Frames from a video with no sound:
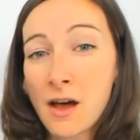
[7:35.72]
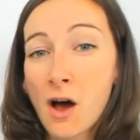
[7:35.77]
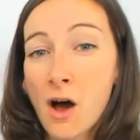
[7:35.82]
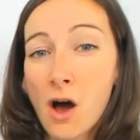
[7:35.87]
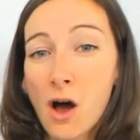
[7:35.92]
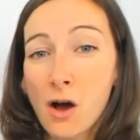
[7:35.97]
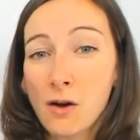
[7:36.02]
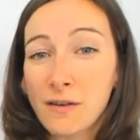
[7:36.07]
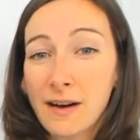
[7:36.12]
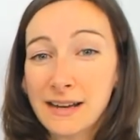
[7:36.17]

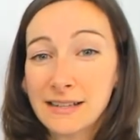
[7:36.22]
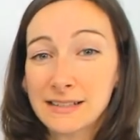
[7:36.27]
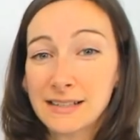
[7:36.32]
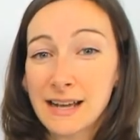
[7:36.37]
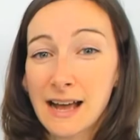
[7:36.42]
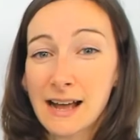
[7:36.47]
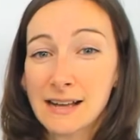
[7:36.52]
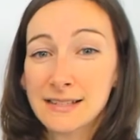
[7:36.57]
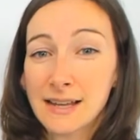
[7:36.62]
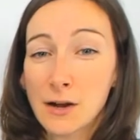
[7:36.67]
Alright
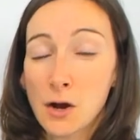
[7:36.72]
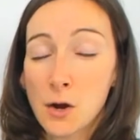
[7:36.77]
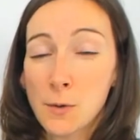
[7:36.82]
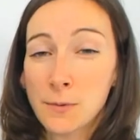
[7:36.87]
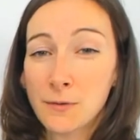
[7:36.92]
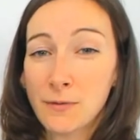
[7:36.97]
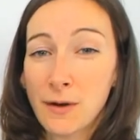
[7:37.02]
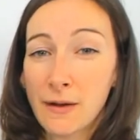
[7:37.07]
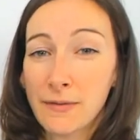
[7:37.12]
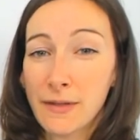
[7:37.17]
guys, I hope
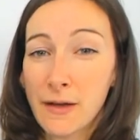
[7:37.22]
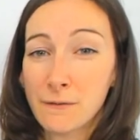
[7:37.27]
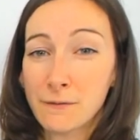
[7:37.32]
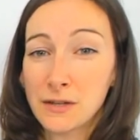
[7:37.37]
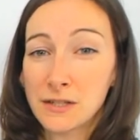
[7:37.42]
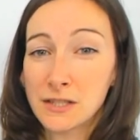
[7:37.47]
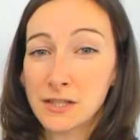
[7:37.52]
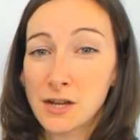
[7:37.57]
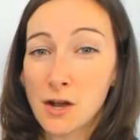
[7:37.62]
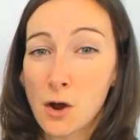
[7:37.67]
you found that
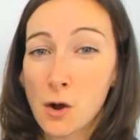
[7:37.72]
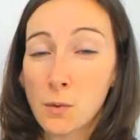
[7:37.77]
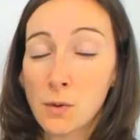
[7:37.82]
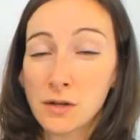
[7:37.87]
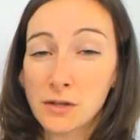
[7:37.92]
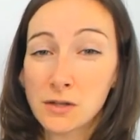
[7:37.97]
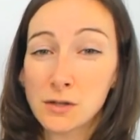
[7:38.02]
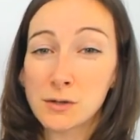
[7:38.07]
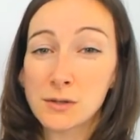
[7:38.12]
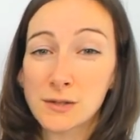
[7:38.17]
video
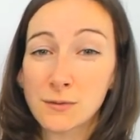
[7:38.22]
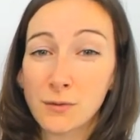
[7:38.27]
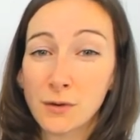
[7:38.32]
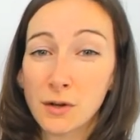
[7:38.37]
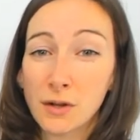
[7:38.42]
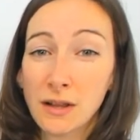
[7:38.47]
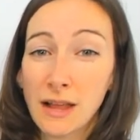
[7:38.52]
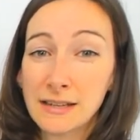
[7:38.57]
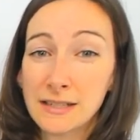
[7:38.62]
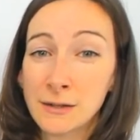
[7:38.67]

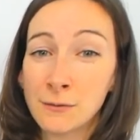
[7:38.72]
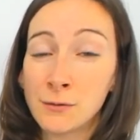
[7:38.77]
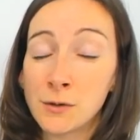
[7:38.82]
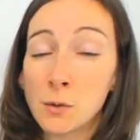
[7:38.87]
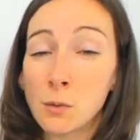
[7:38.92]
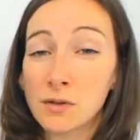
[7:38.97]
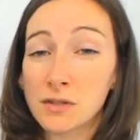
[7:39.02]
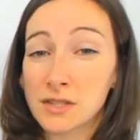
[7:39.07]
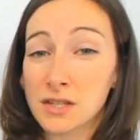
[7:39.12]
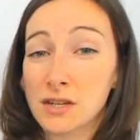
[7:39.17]
useful, and if you
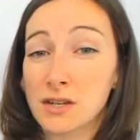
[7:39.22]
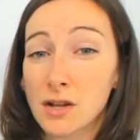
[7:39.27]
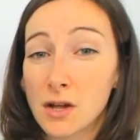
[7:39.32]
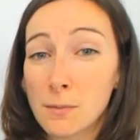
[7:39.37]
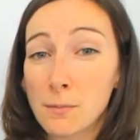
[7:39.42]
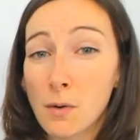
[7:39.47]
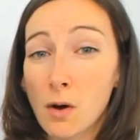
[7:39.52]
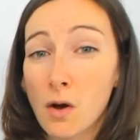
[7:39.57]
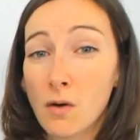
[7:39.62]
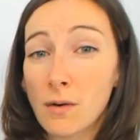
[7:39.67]
want to
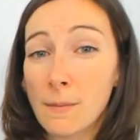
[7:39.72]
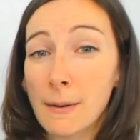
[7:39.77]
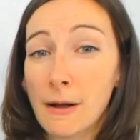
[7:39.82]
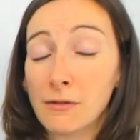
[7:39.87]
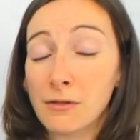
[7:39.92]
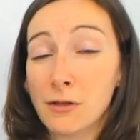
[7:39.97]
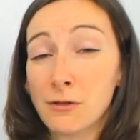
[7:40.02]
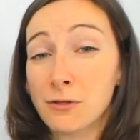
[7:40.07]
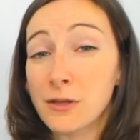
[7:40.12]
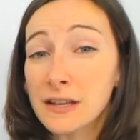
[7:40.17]
learn more
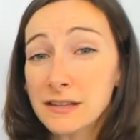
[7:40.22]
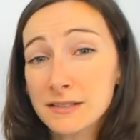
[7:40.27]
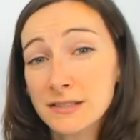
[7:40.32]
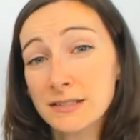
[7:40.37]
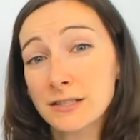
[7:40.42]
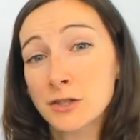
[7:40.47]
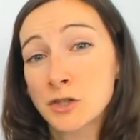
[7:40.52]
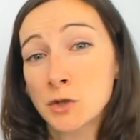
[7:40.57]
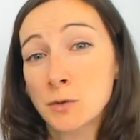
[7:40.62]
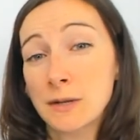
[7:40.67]
about the things
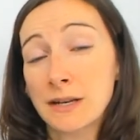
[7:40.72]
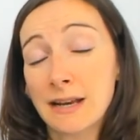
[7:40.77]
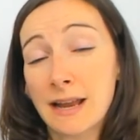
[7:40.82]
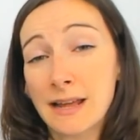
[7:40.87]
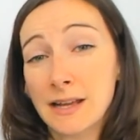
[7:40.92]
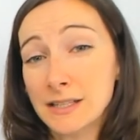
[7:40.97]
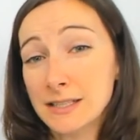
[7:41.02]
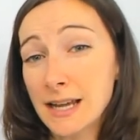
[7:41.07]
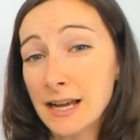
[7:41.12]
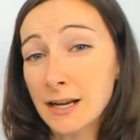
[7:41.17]
to do in
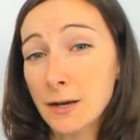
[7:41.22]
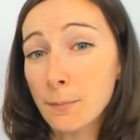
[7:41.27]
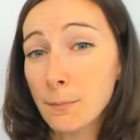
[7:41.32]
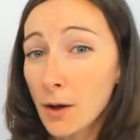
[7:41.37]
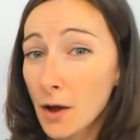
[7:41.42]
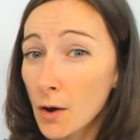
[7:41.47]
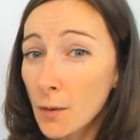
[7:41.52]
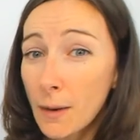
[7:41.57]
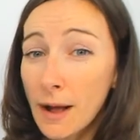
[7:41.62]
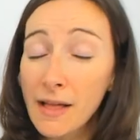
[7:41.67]
Lake
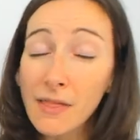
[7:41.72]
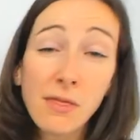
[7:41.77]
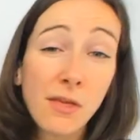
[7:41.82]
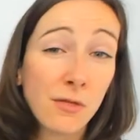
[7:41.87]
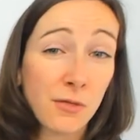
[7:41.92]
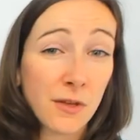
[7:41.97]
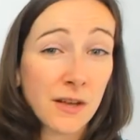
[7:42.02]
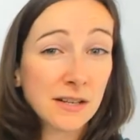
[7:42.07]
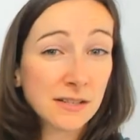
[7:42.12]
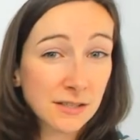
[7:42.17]
Tekapo and the
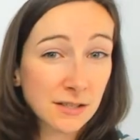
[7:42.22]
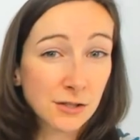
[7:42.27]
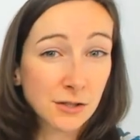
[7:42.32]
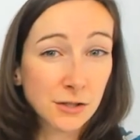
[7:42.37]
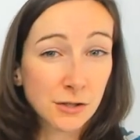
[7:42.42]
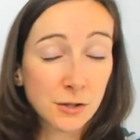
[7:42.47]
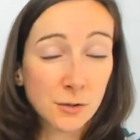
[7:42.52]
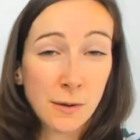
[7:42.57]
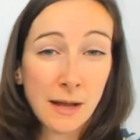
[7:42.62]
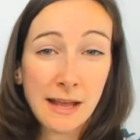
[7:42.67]
things to
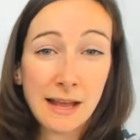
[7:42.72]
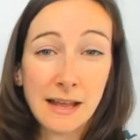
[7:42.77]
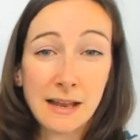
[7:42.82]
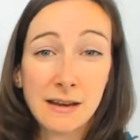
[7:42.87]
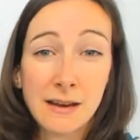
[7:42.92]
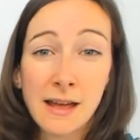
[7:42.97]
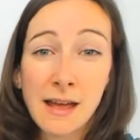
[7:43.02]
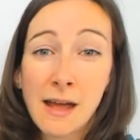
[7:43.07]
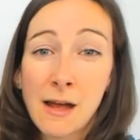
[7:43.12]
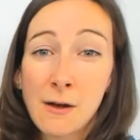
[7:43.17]
do
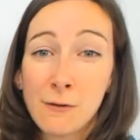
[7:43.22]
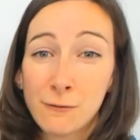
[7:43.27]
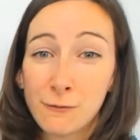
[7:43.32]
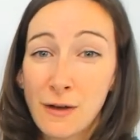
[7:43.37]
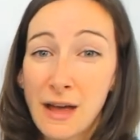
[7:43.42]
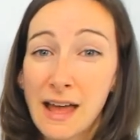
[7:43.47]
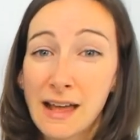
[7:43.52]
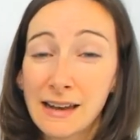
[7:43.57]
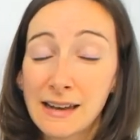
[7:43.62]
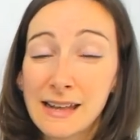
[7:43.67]
in
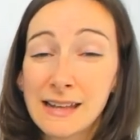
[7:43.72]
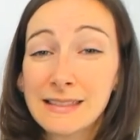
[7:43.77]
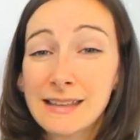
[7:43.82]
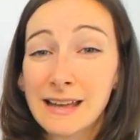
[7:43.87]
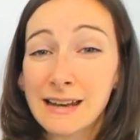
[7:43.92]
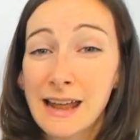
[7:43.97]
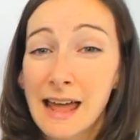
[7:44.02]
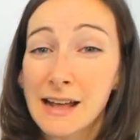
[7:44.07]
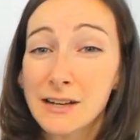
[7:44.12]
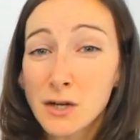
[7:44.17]
Fairlie,
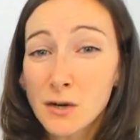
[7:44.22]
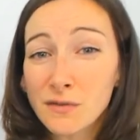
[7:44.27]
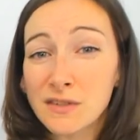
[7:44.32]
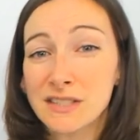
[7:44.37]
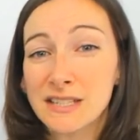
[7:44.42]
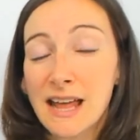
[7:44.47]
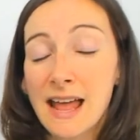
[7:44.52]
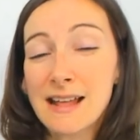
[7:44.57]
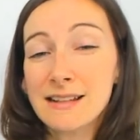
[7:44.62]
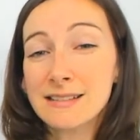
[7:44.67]
then head over
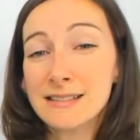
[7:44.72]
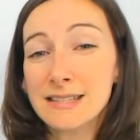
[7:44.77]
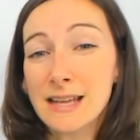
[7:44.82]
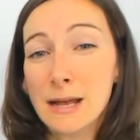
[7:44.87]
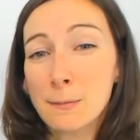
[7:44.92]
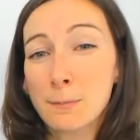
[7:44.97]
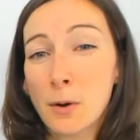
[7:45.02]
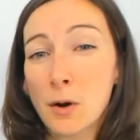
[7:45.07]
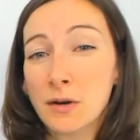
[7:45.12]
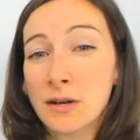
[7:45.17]
to
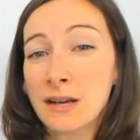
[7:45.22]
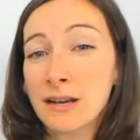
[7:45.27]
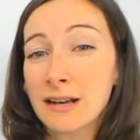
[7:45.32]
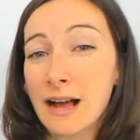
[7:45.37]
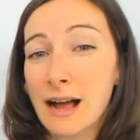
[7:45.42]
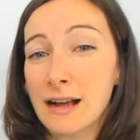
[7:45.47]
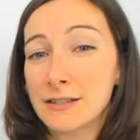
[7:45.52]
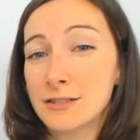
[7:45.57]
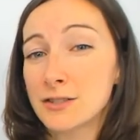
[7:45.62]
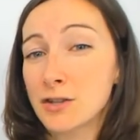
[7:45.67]

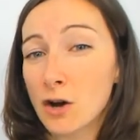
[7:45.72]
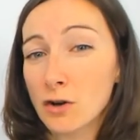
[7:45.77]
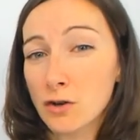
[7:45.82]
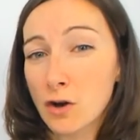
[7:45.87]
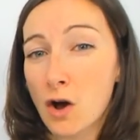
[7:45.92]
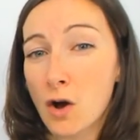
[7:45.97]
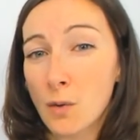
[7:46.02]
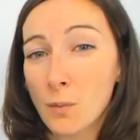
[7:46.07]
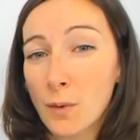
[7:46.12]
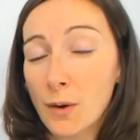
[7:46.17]

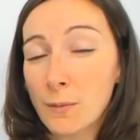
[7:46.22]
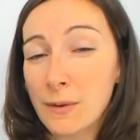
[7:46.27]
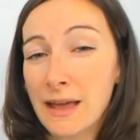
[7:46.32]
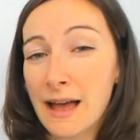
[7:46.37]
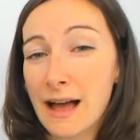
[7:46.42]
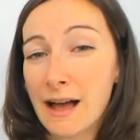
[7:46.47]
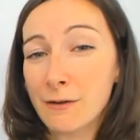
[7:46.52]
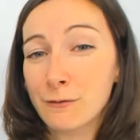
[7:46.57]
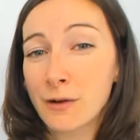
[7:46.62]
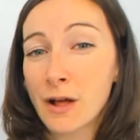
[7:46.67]
nzpocketguide.com, where we have